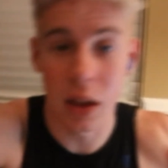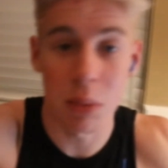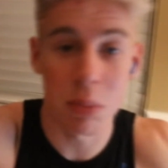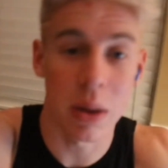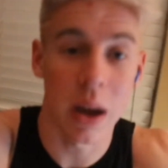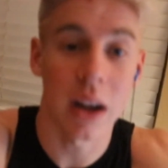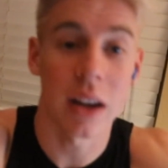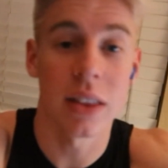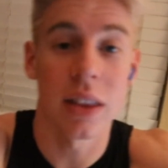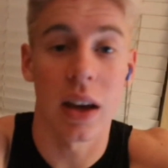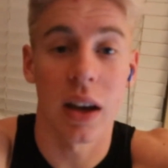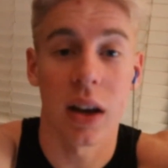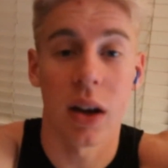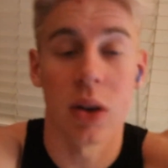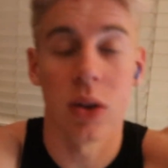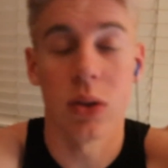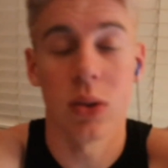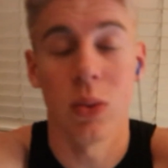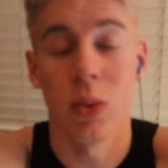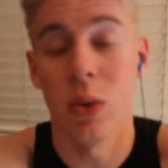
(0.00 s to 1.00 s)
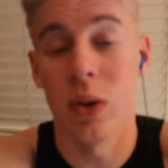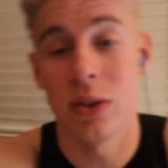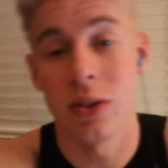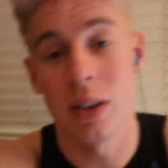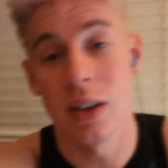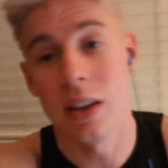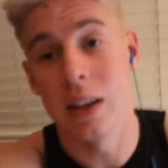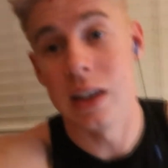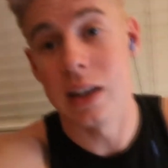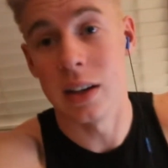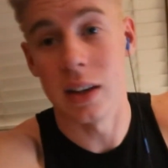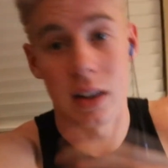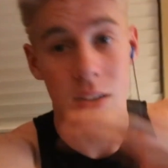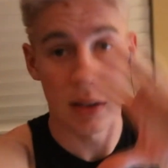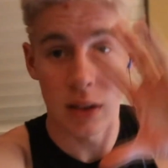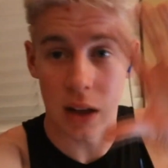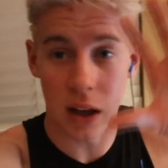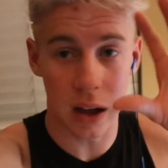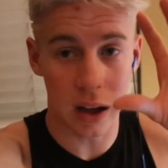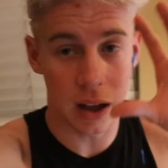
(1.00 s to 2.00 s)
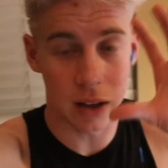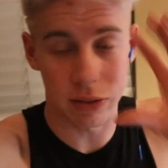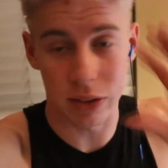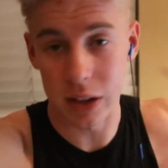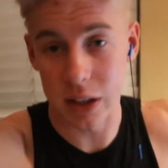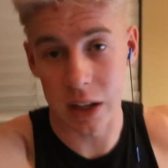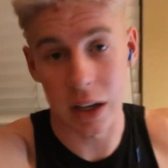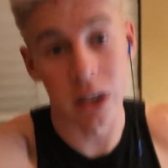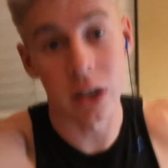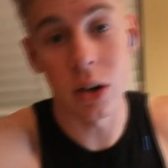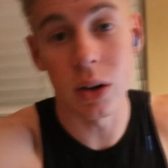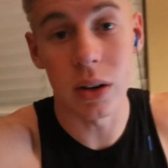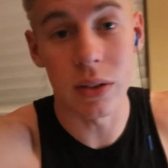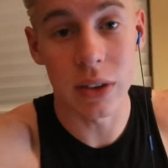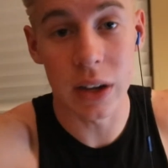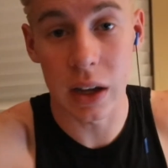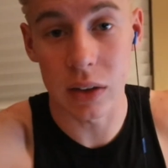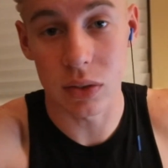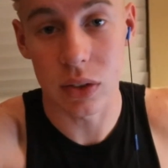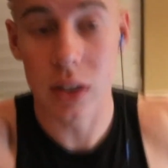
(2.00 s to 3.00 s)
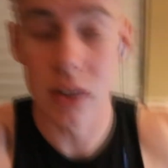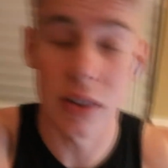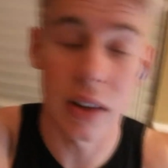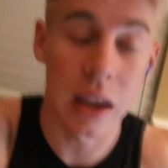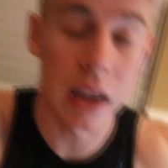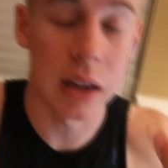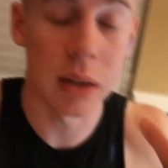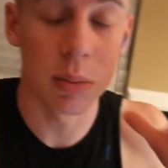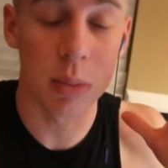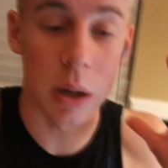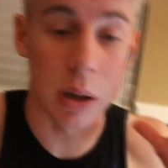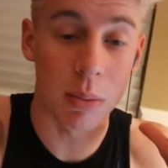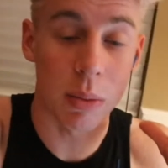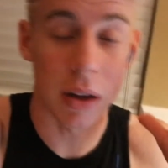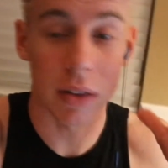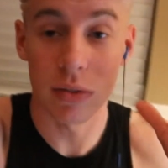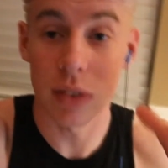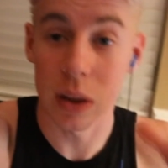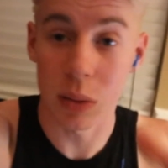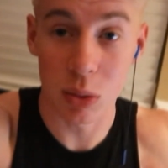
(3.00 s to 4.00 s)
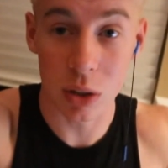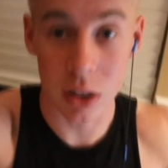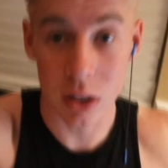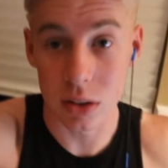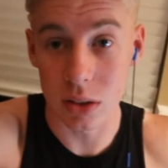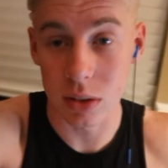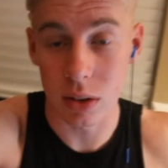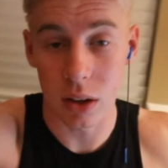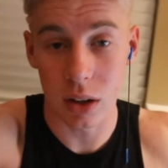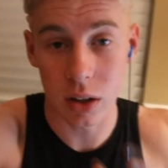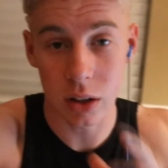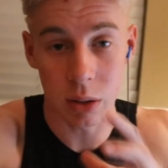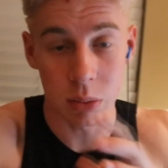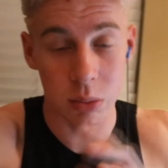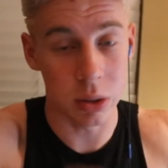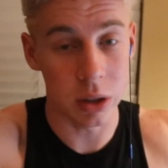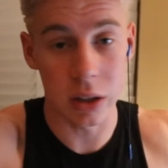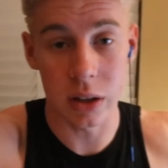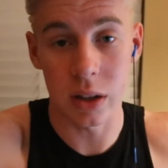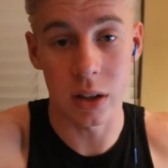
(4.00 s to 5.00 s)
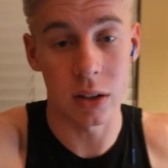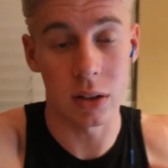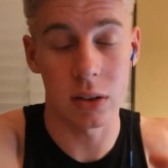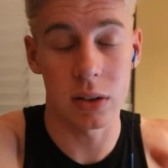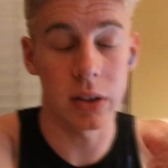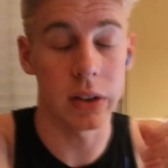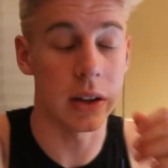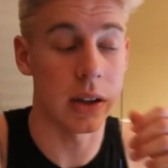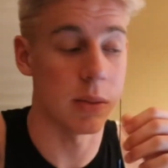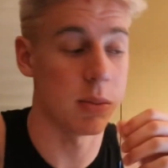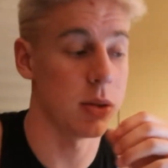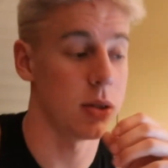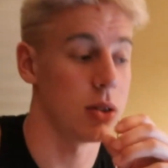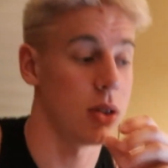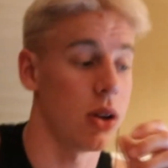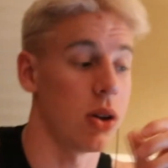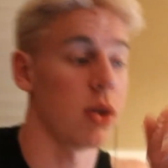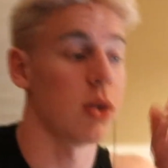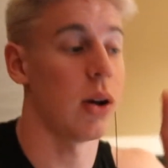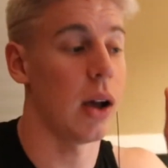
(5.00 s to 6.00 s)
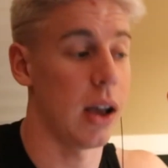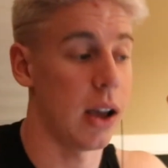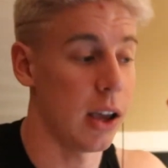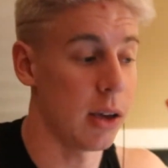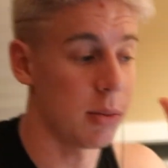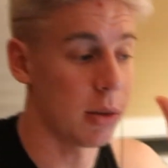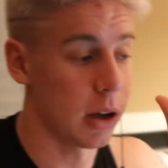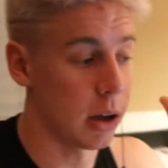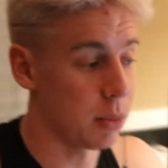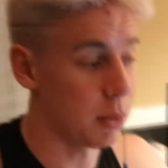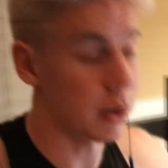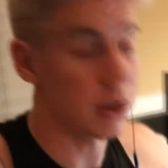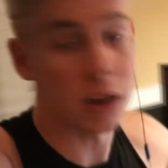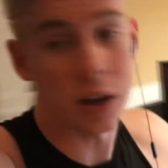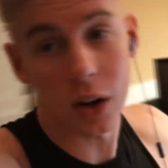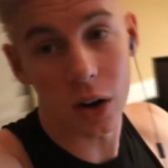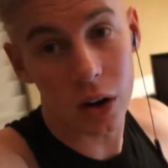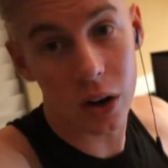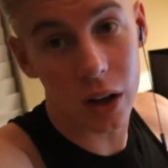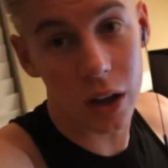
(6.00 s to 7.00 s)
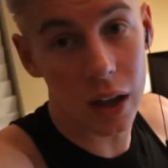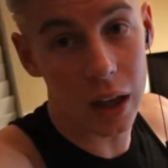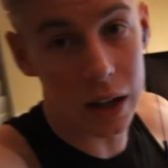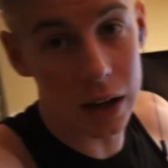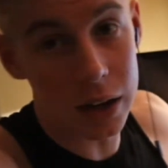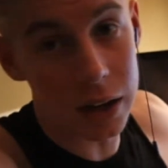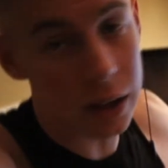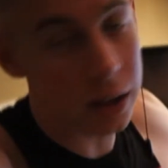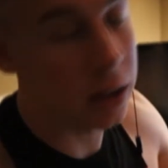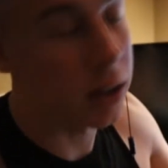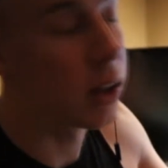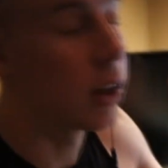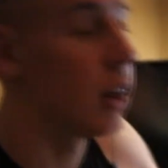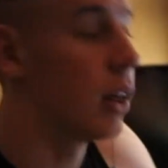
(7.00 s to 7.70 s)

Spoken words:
I'm back at the house once again. I feel like I don't even have to say it, but my family is completely asleep, so I am up here editing.